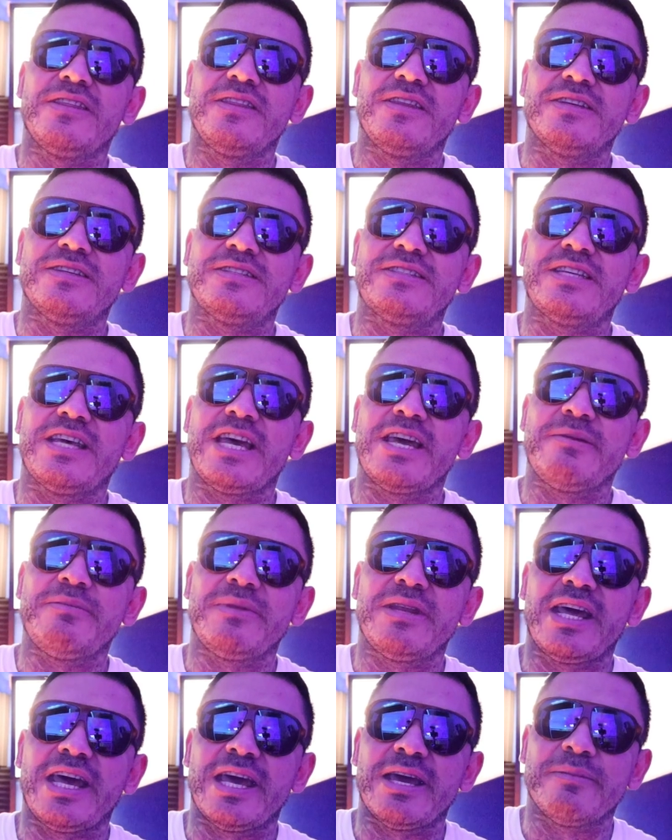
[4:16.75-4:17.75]
the
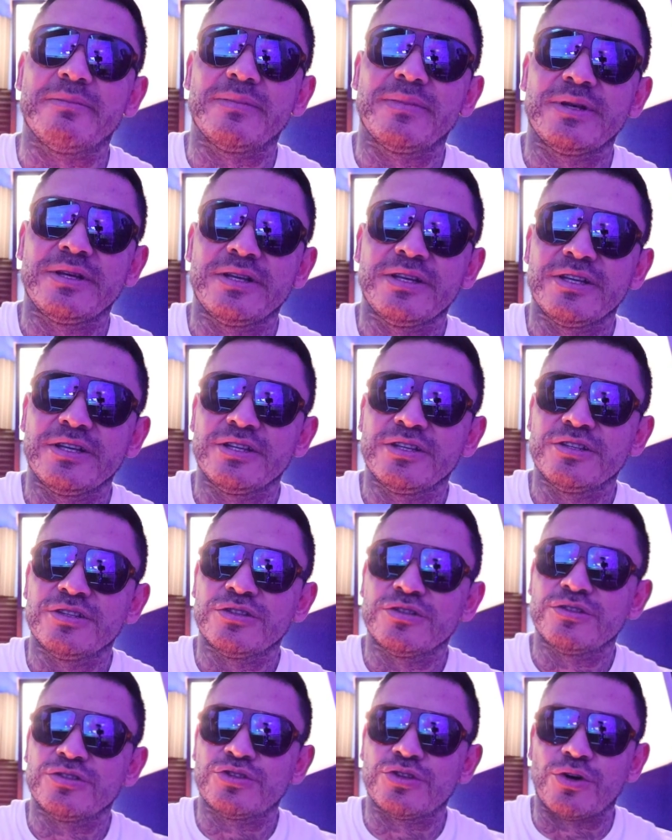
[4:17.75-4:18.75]
same name.
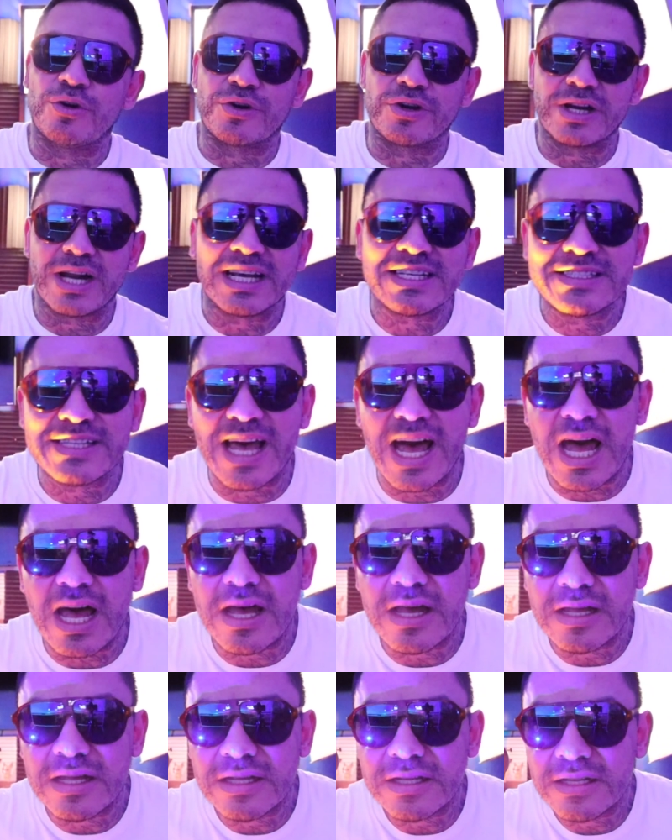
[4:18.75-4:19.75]
So raza,